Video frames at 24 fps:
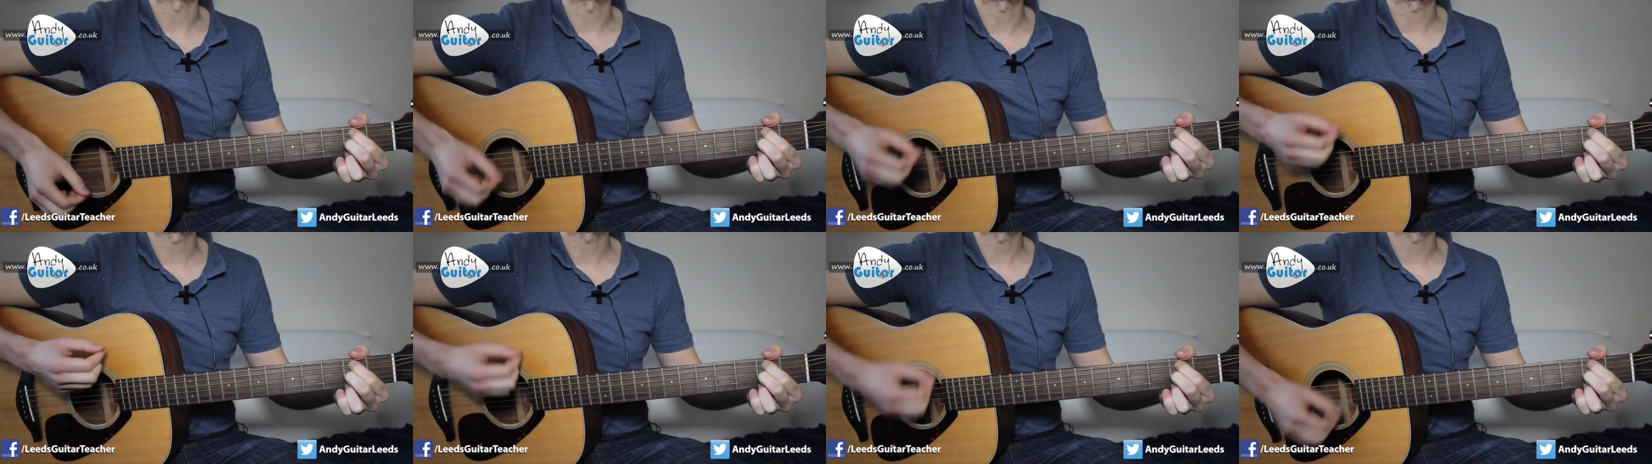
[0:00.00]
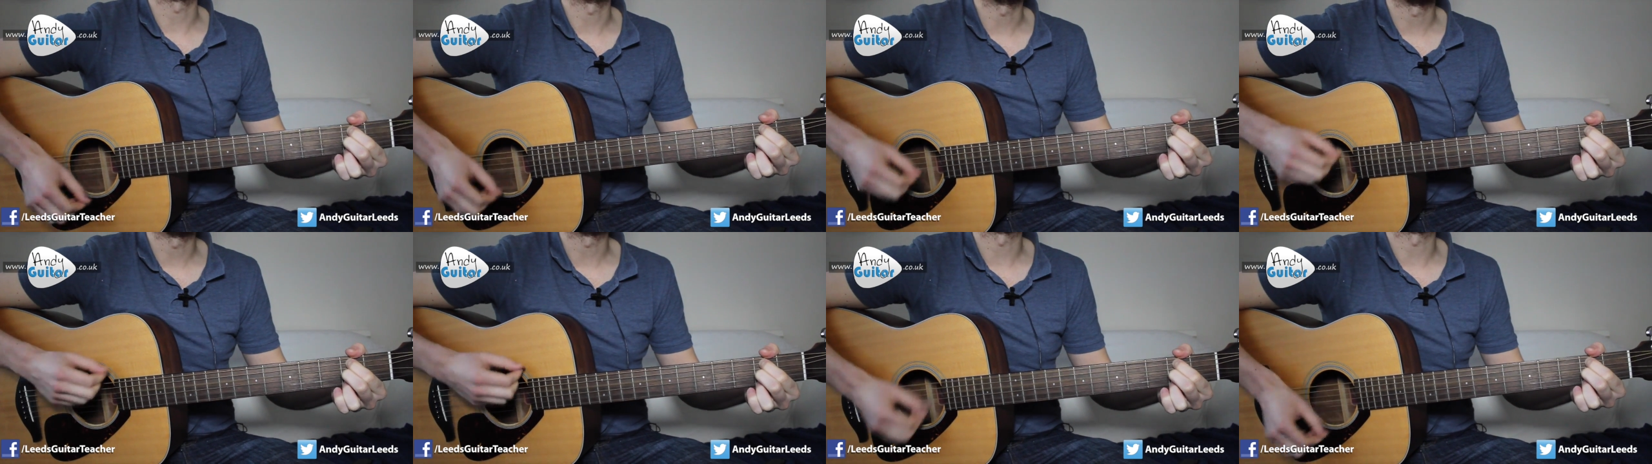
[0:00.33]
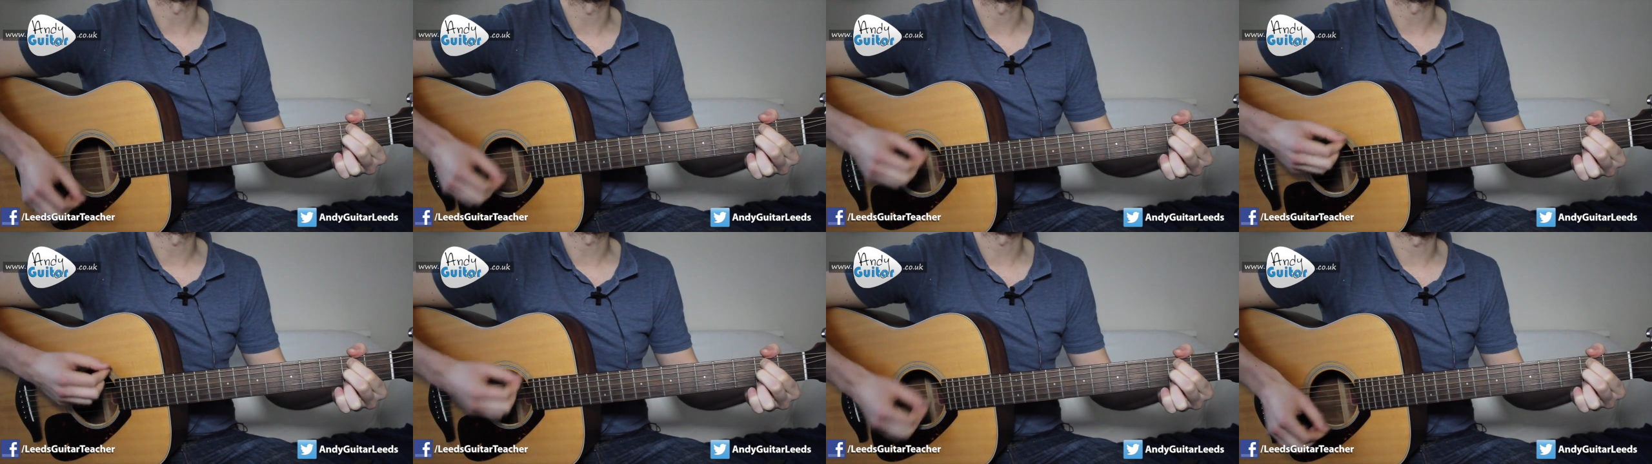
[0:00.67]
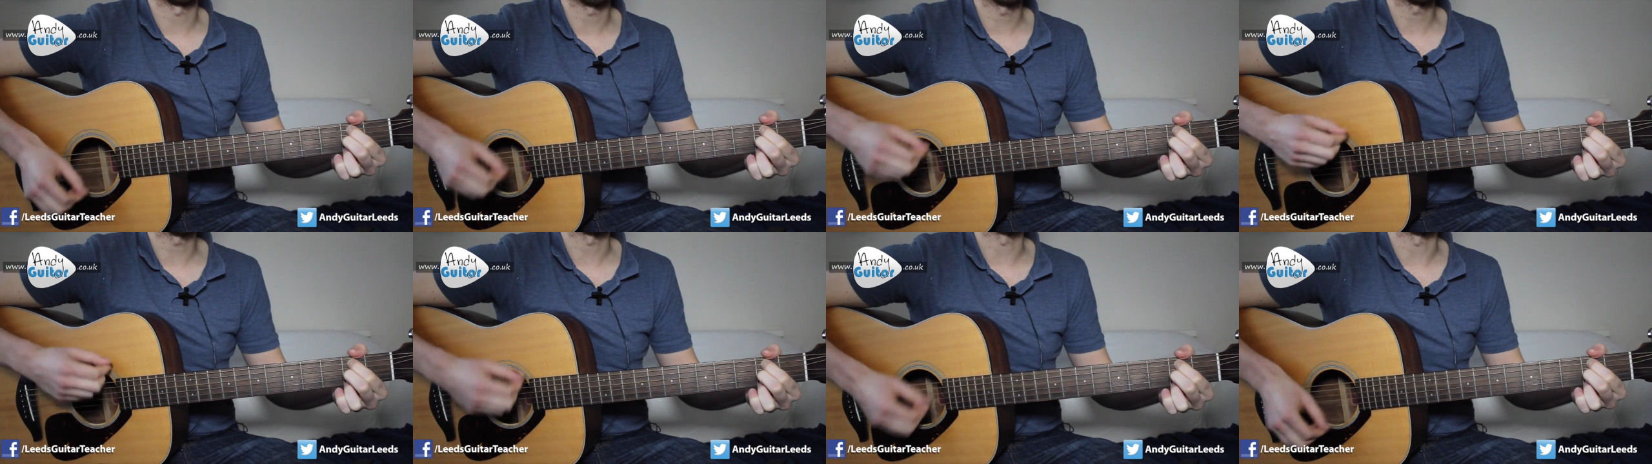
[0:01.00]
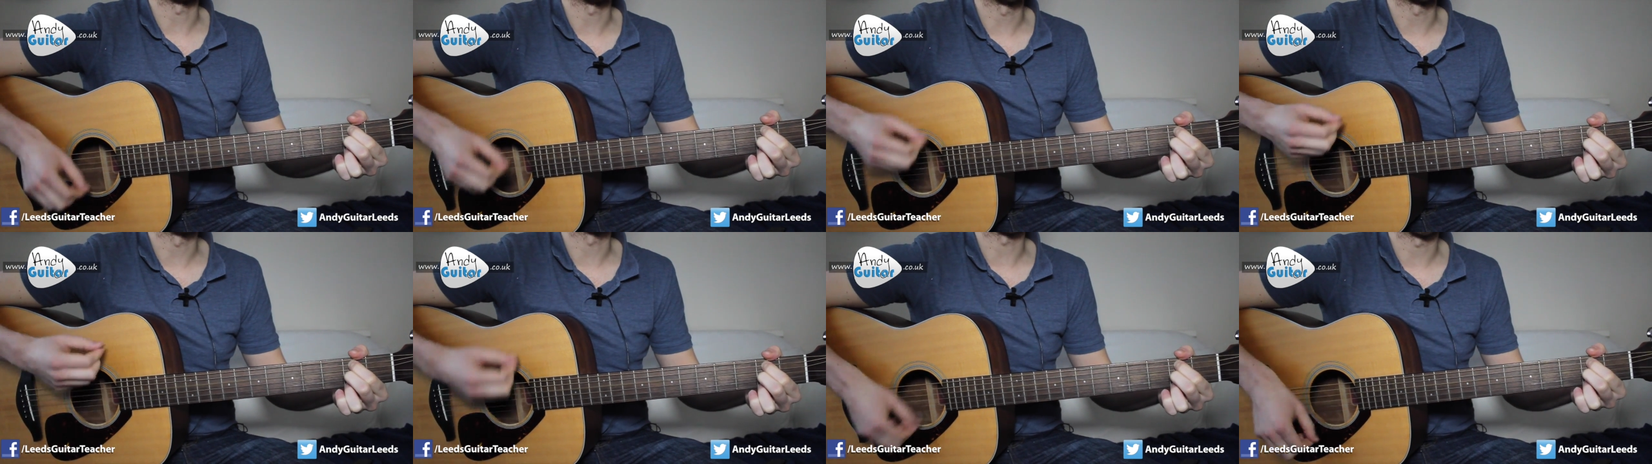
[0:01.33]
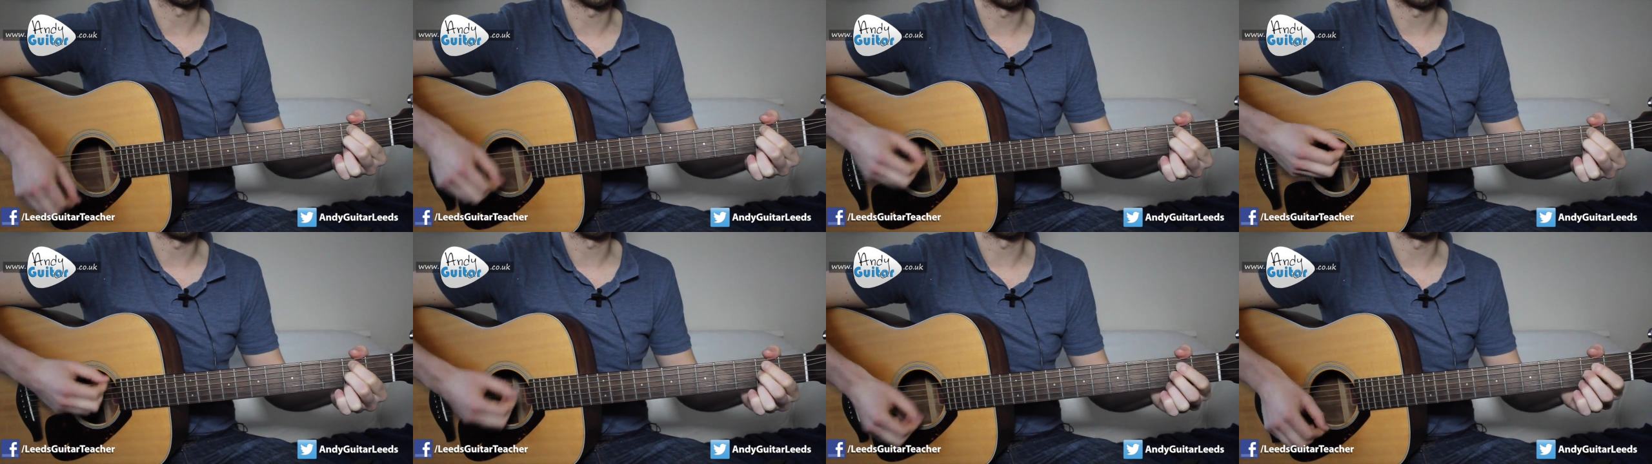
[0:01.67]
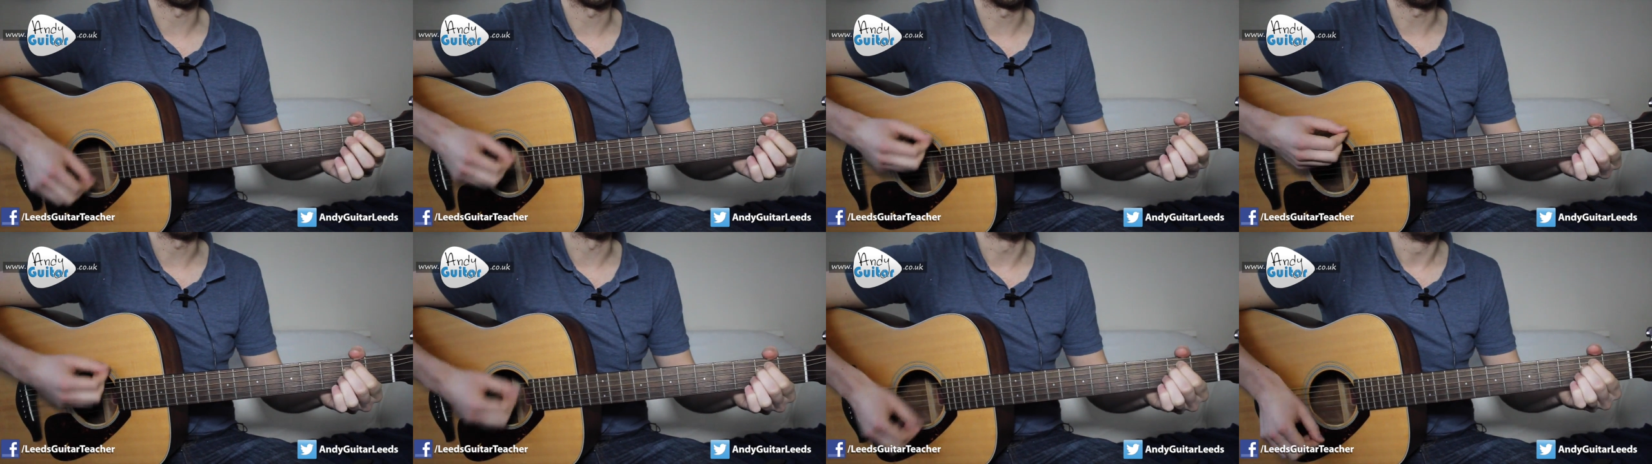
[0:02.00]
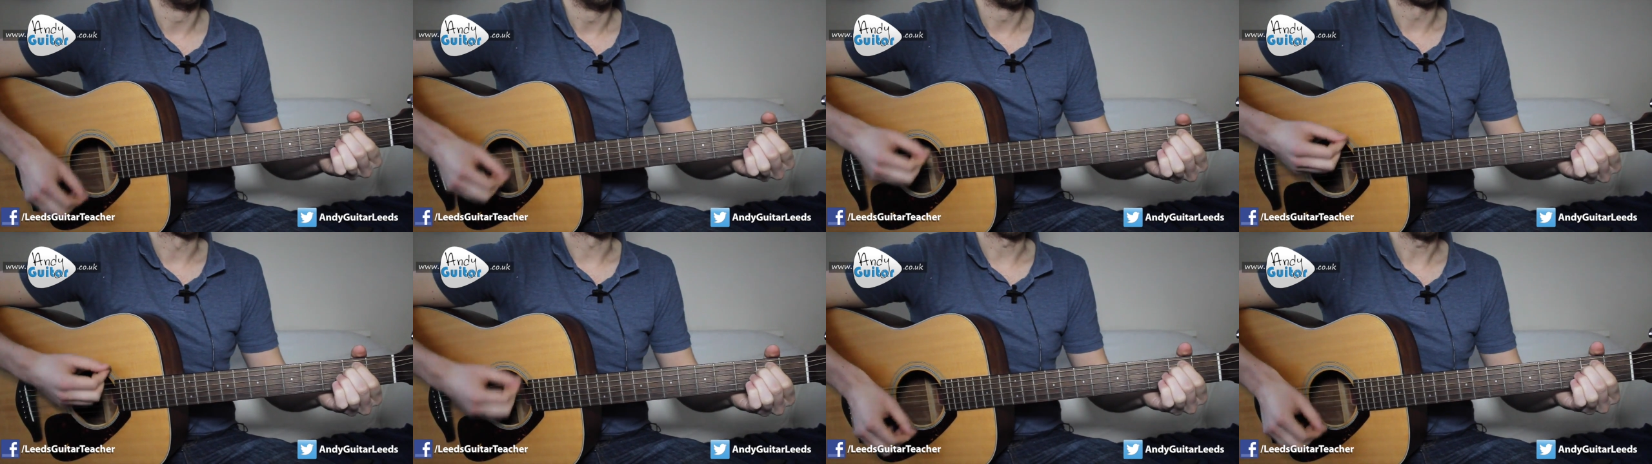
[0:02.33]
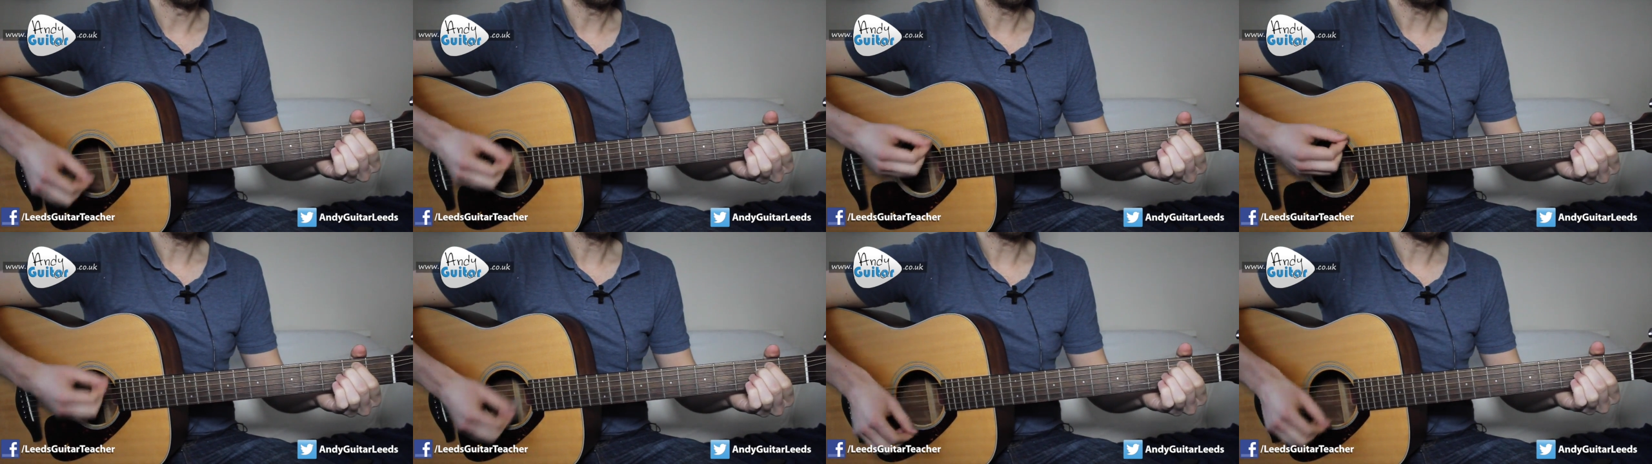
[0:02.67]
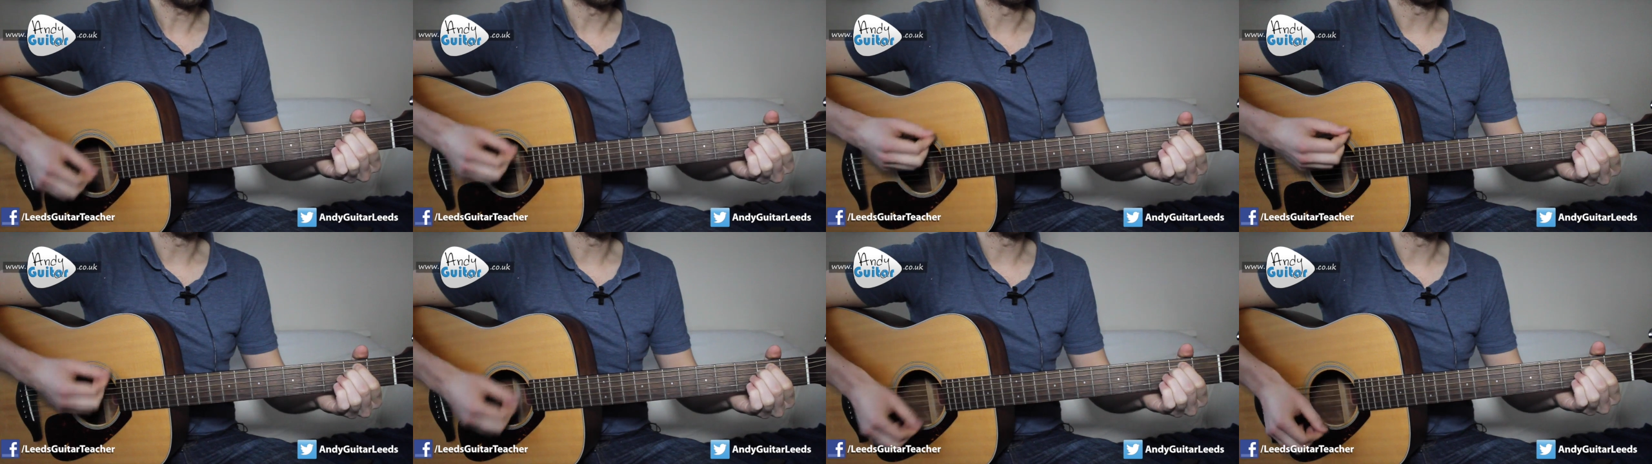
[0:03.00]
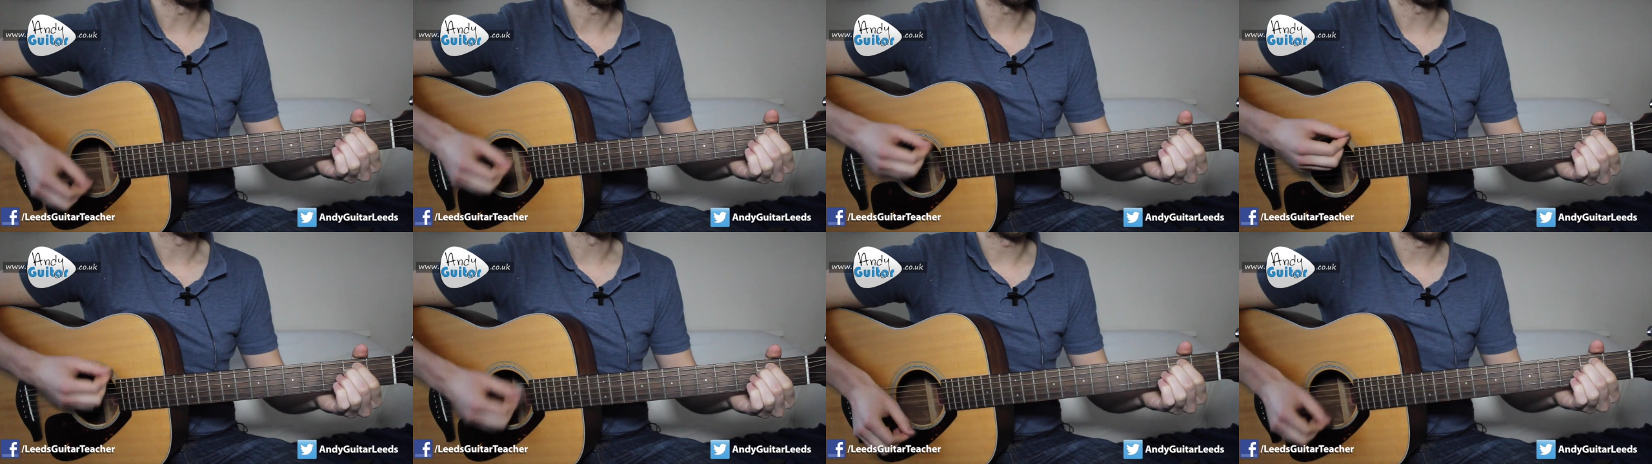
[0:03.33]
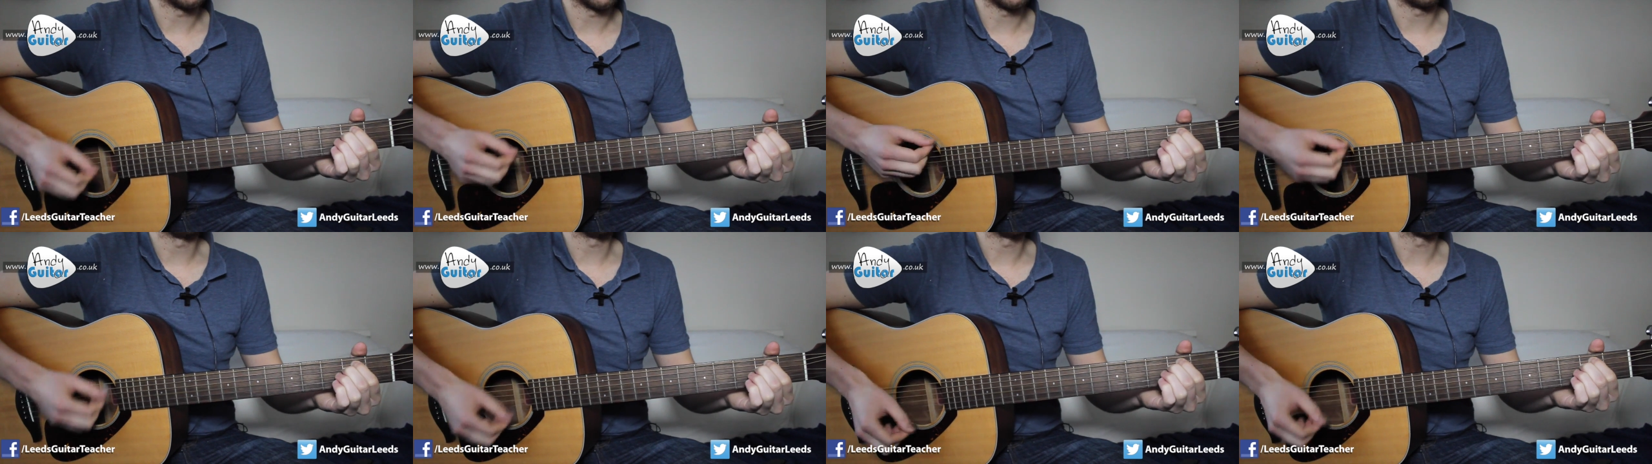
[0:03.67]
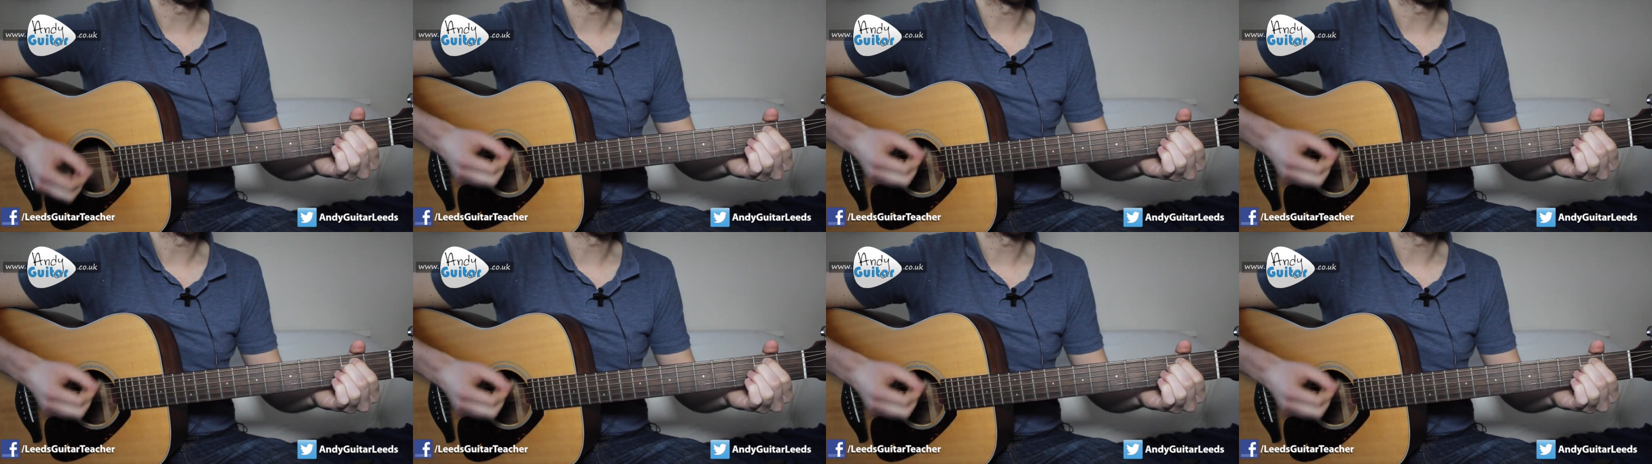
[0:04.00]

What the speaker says: Nobody's mouth can be seen.